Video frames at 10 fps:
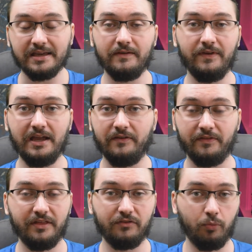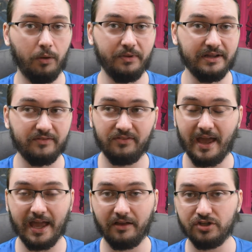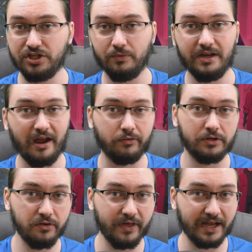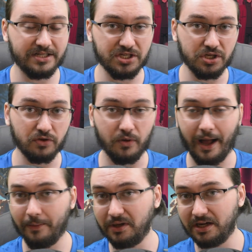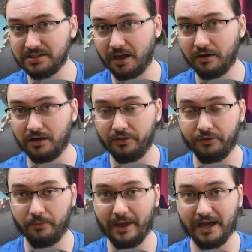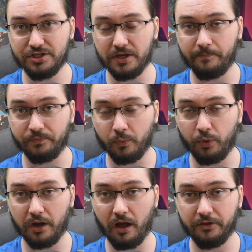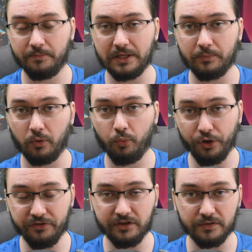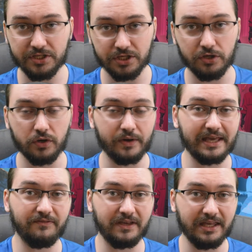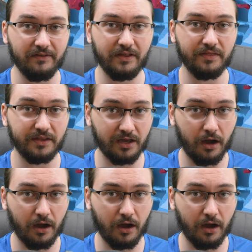even if this woman is saying she would never do that to you, I mean, it's hard not to imagine what other people would do to you if given the